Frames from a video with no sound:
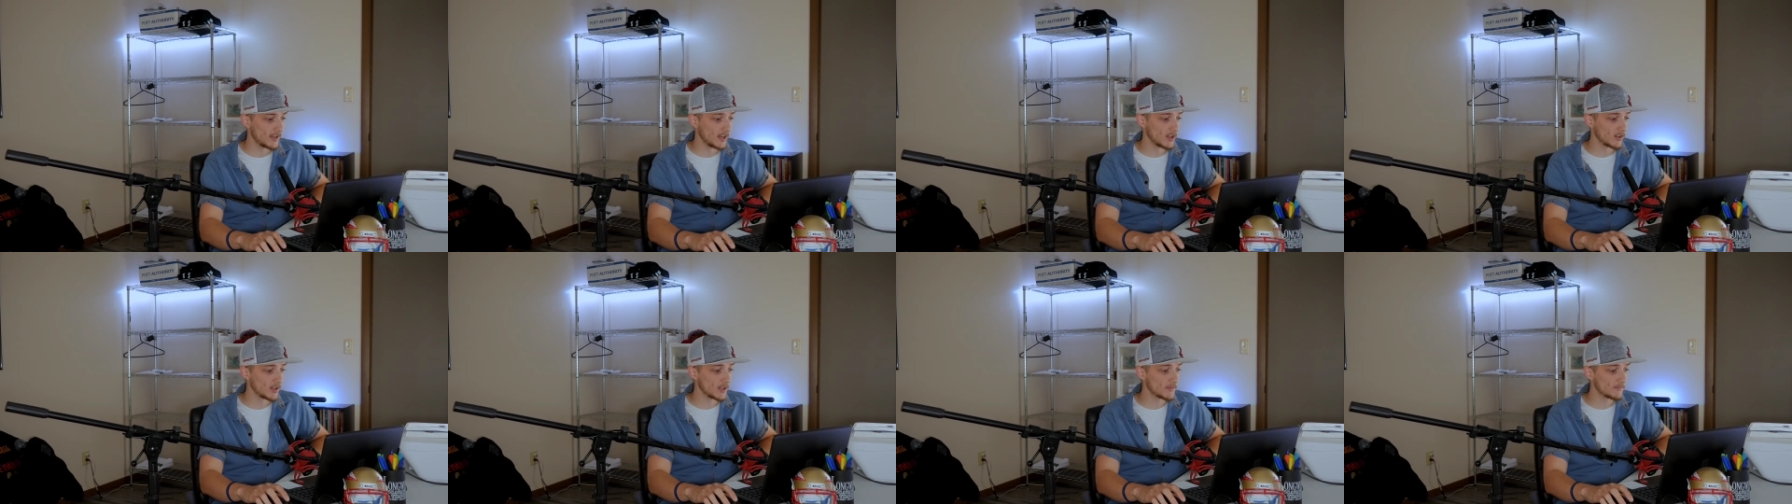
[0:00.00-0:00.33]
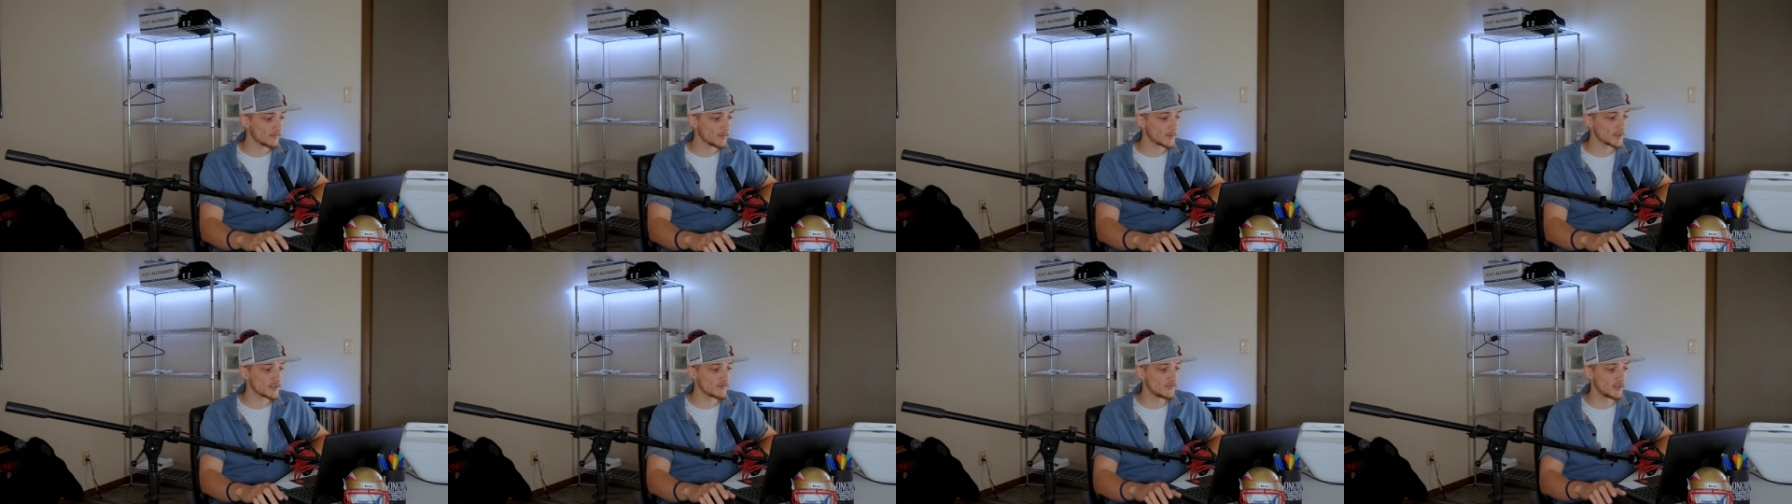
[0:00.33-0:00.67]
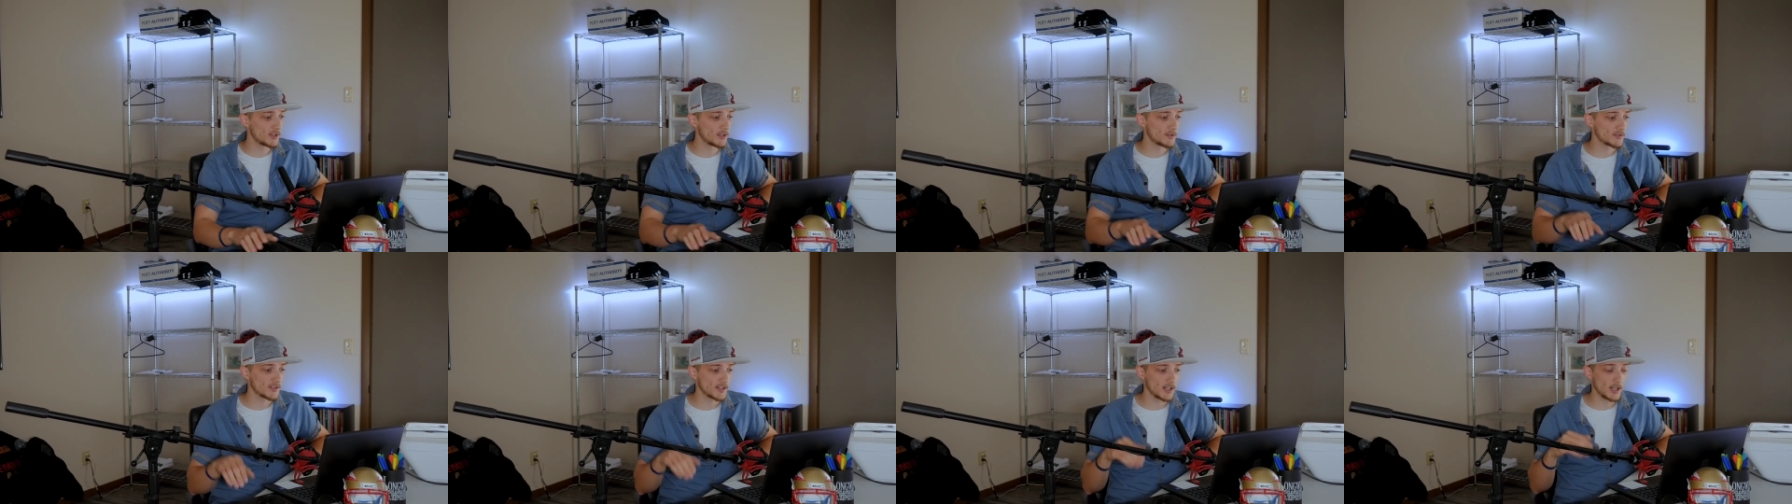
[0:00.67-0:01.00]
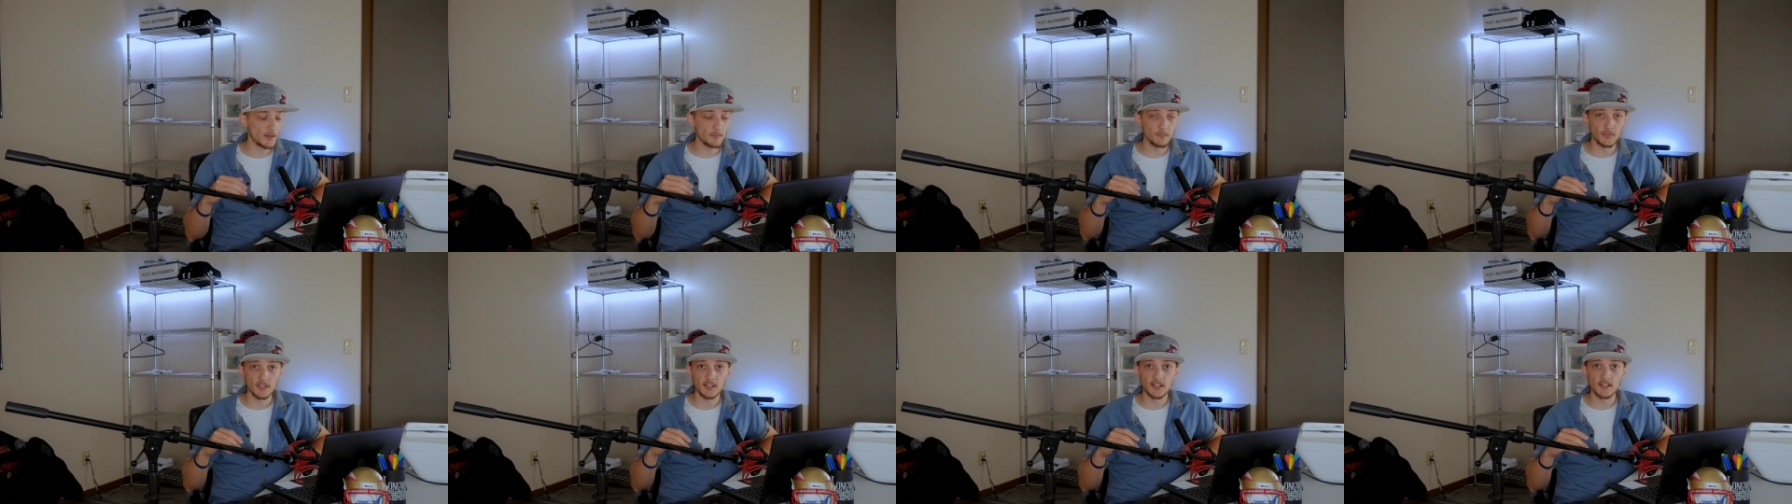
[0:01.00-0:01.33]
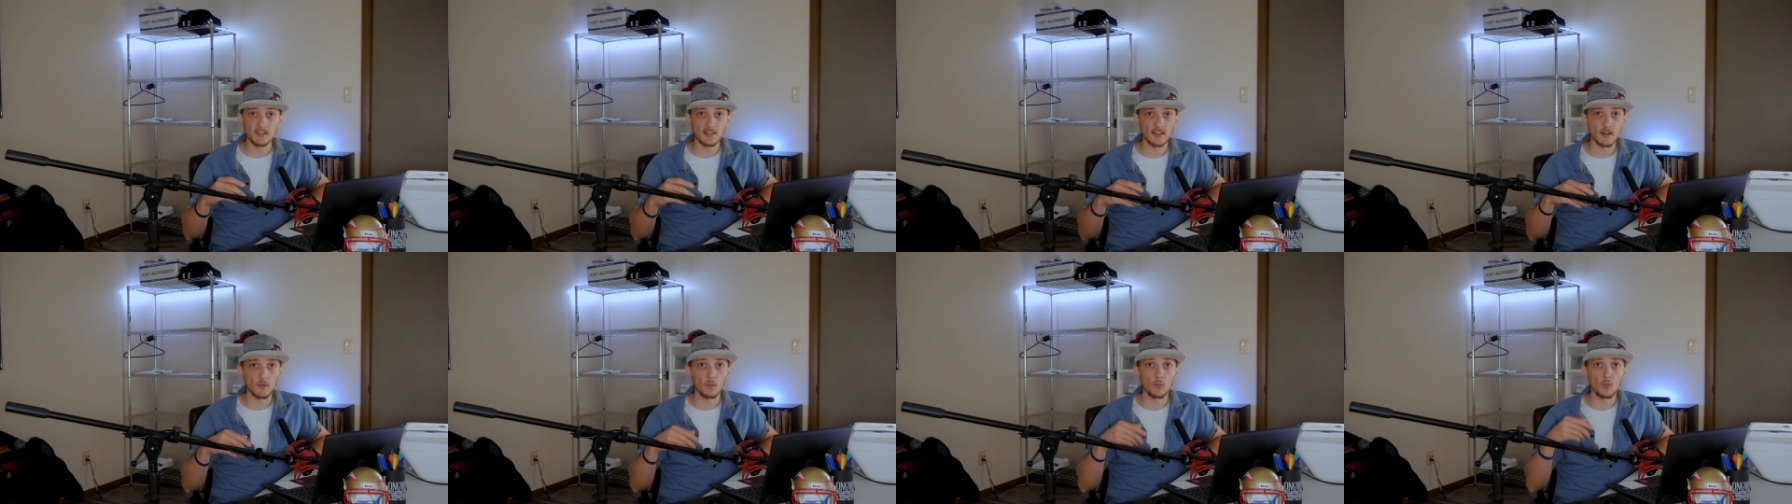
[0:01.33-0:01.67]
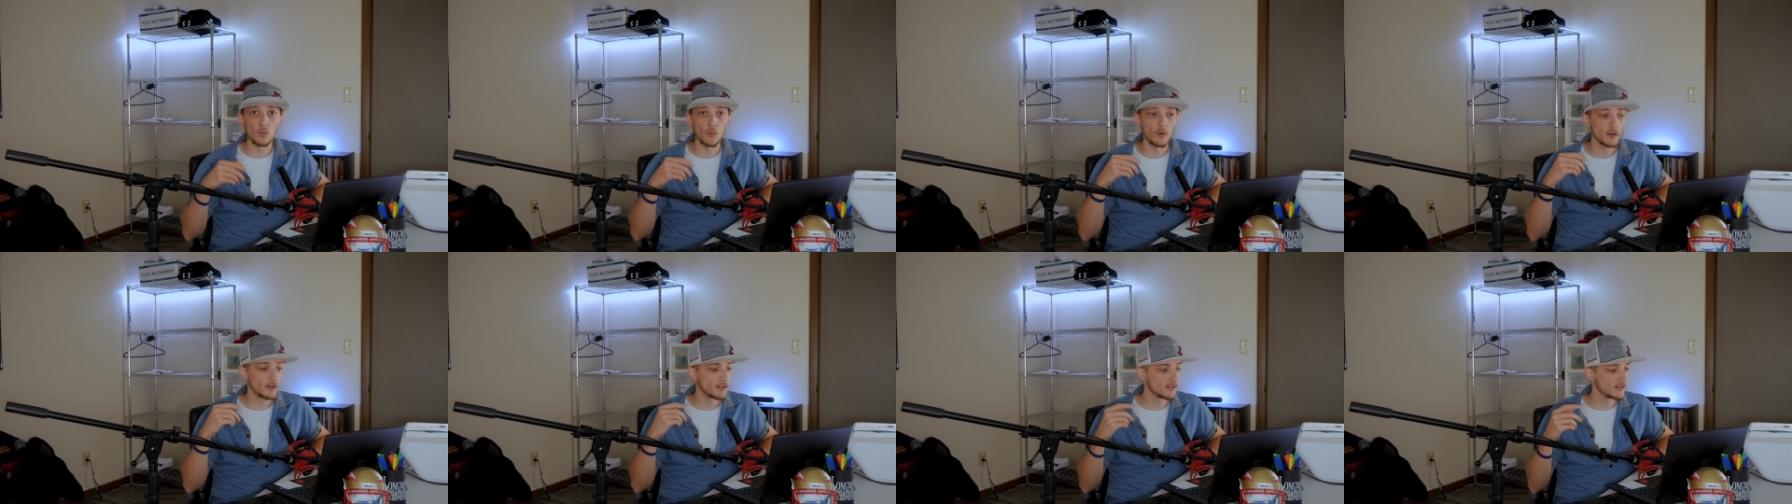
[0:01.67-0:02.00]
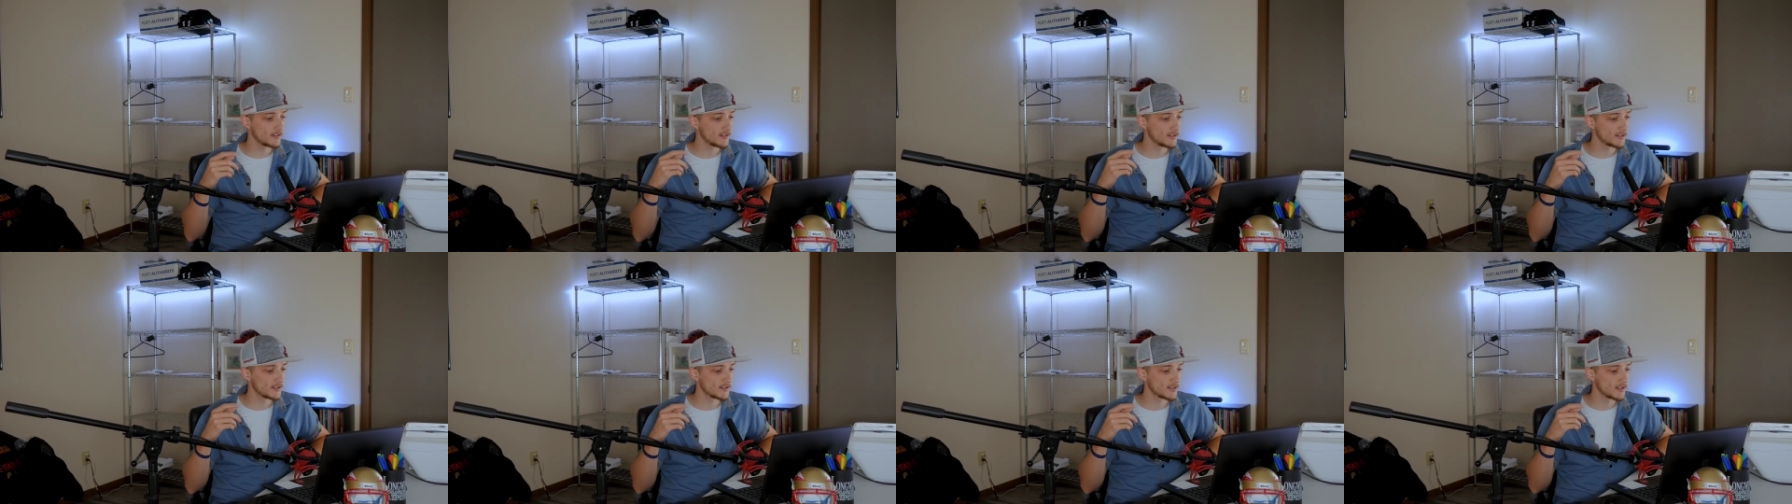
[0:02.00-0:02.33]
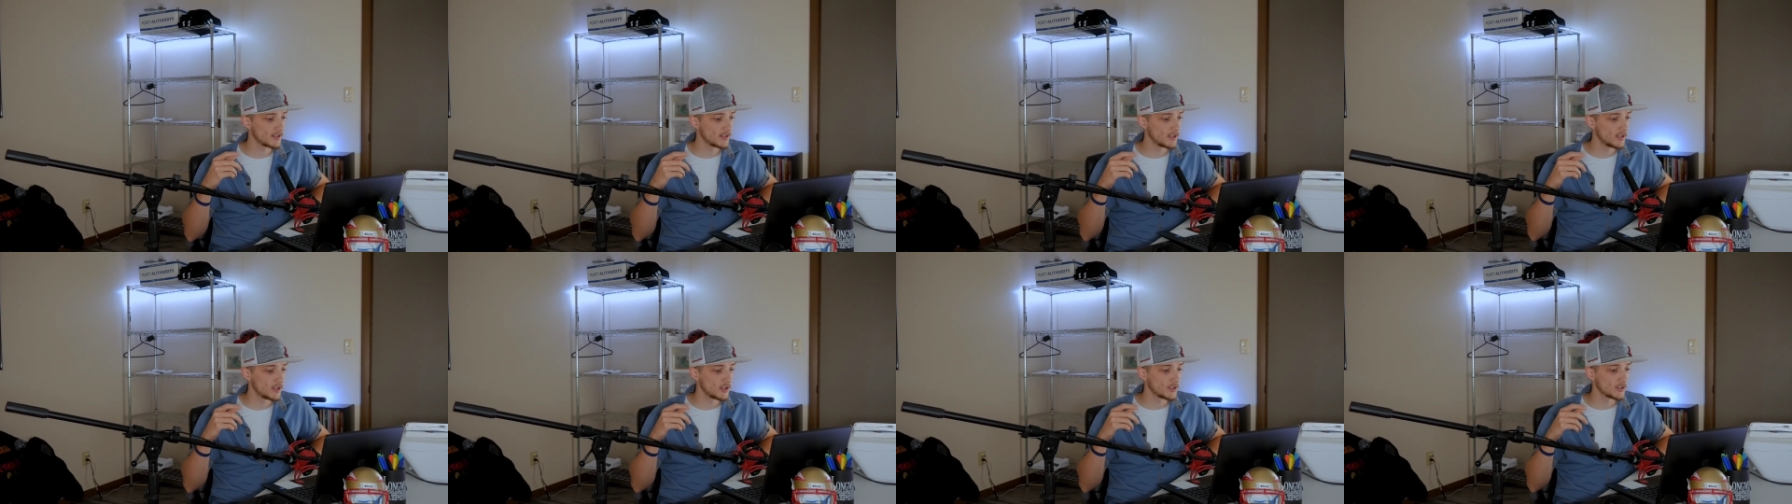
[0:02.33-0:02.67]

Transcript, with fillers: And I left those videos up because I wanted it